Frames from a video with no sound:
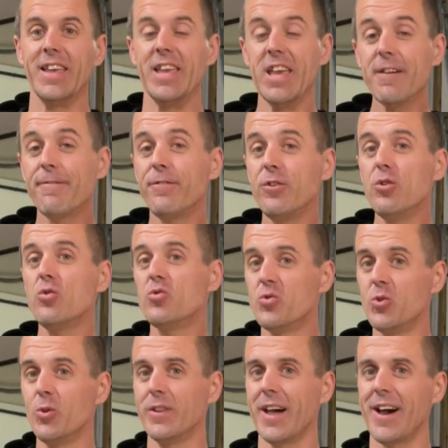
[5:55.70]
If you
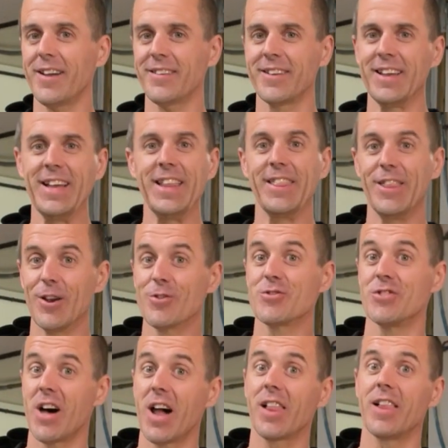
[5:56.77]
do that, there's
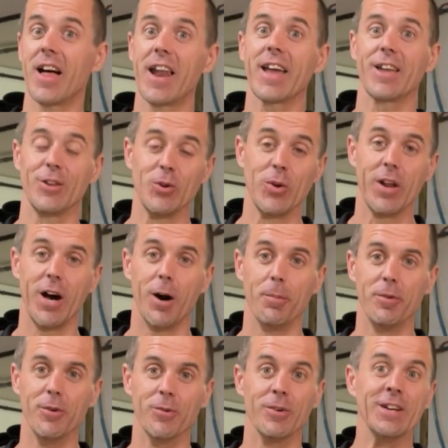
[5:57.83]
not a lot I can do to help
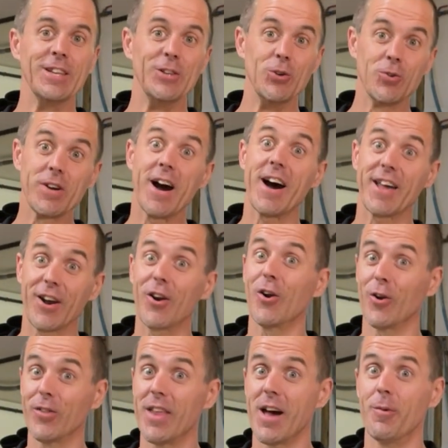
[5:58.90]
you. You kind of
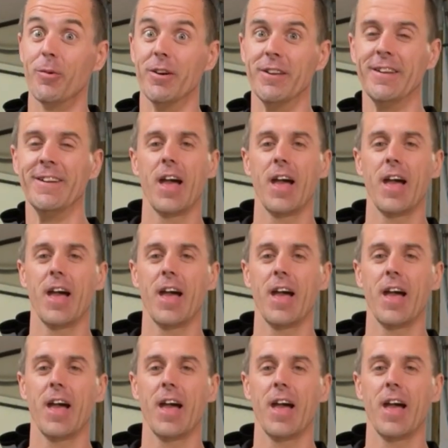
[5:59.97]
earned that one.